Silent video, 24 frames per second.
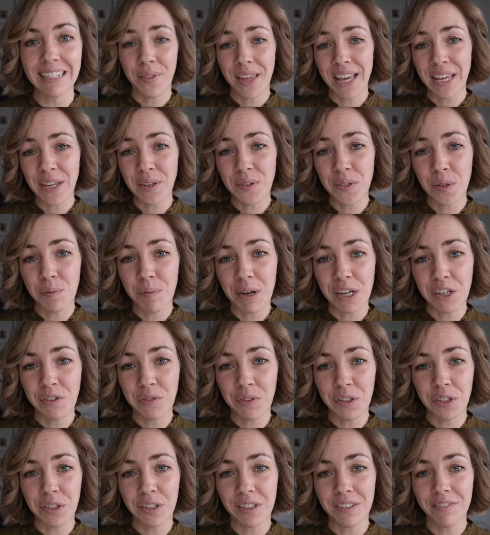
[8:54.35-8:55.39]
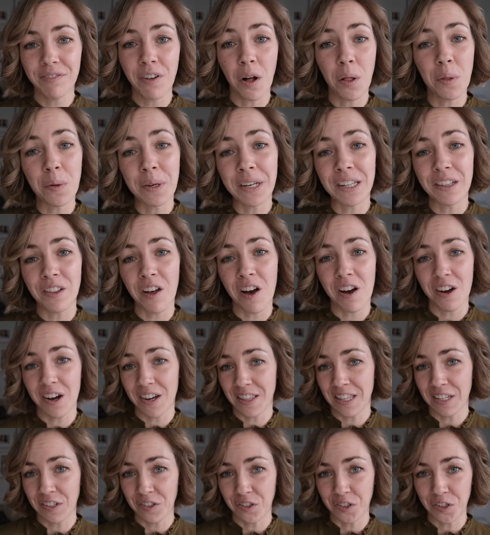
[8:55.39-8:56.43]
Thank you so much for following along on
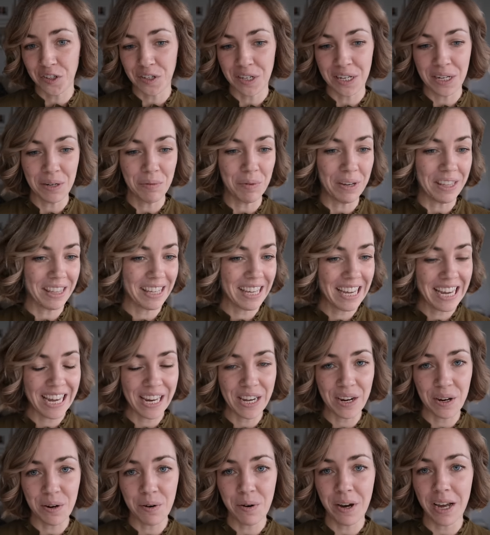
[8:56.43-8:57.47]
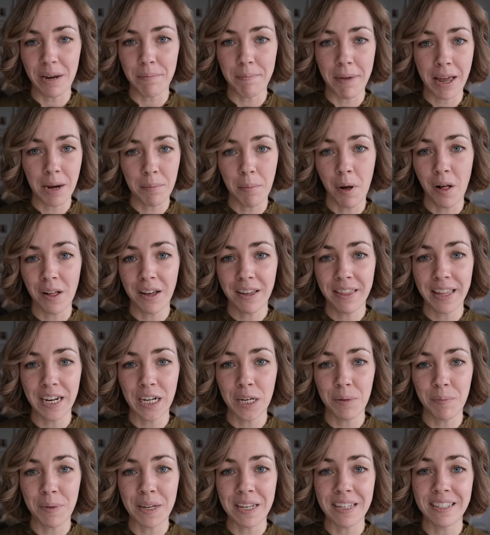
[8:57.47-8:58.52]
this journey with keto and metabolic
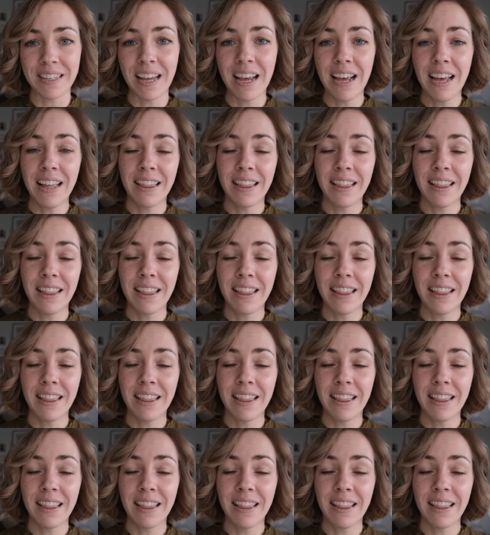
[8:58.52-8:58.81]
therapies.